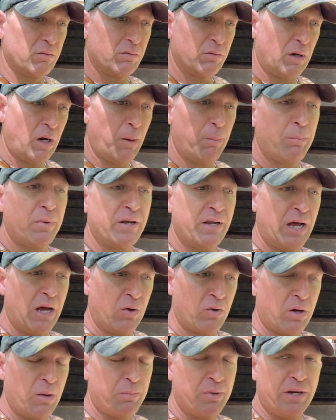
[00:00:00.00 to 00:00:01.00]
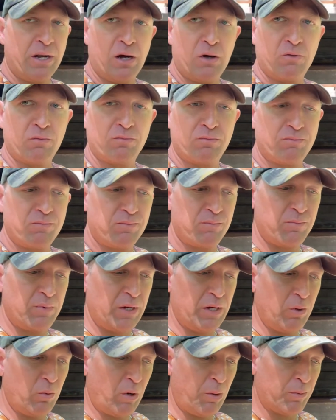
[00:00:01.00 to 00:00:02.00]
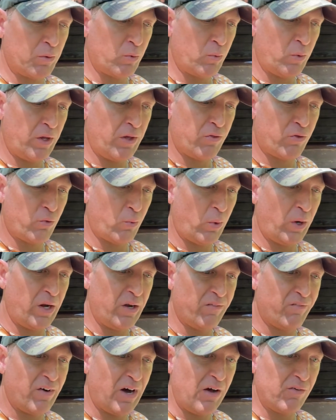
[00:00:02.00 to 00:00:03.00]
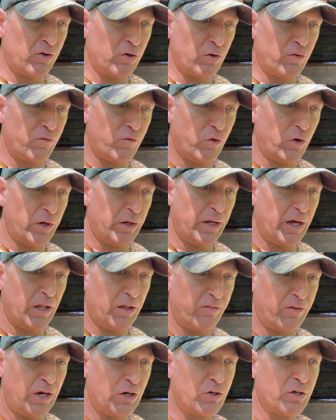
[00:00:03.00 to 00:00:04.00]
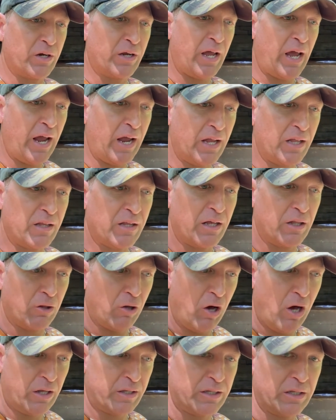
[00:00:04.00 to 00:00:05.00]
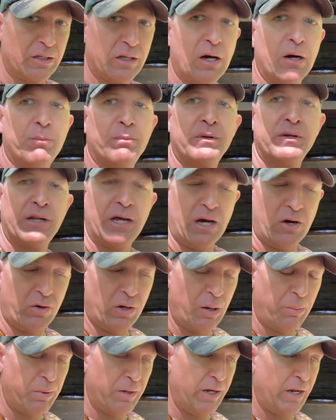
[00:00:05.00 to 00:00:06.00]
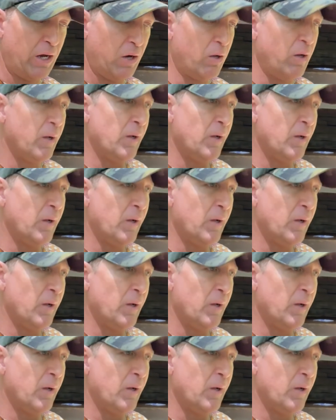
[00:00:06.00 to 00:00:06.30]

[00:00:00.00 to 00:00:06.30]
up and down, up and down, anywhere between three to five hundred foot elevation gains and losses, up and down, up and down.